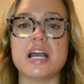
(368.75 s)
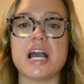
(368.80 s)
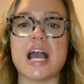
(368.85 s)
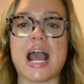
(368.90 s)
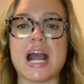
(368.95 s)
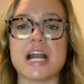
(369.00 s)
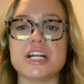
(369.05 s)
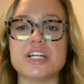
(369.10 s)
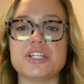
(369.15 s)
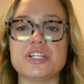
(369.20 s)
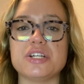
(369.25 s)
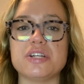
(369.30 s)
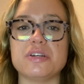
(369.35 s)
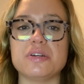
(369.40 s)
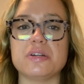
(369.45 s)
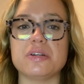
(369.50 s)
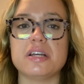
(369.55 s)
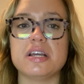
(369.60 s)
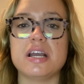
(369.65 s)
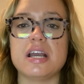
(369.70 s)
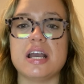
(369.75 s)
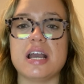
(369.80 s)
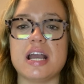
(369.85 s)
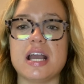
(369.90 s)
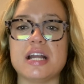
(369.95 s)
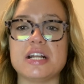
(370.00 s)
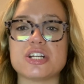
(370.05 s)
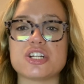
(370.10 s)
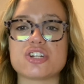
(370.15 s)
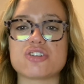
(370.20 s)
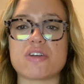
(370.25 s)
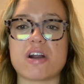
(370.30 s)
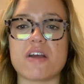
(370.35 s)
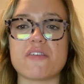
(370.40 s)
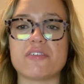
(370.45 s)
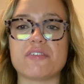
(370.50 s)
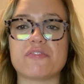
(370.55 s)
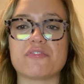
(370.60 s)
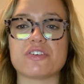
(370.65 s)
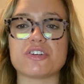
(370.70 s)
attitude and
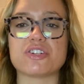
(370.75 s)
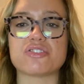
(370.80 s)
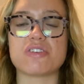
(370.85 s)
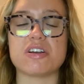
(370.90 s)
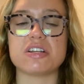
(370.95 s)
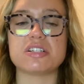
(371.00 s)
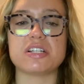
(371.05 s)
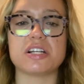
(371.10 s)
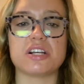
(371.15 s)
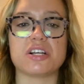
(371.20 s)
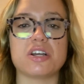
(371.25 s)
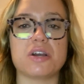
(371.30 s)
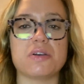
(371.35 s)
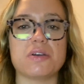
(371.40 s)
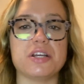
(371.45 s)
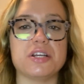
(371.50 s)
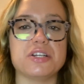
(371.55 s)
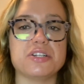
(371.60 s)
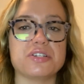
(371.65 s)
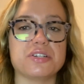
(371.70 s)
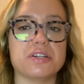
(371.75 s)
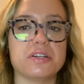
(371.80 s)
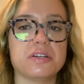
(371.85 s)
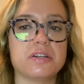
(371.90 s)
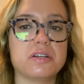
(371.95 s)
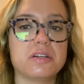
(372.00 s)
striving for trust and cohesion.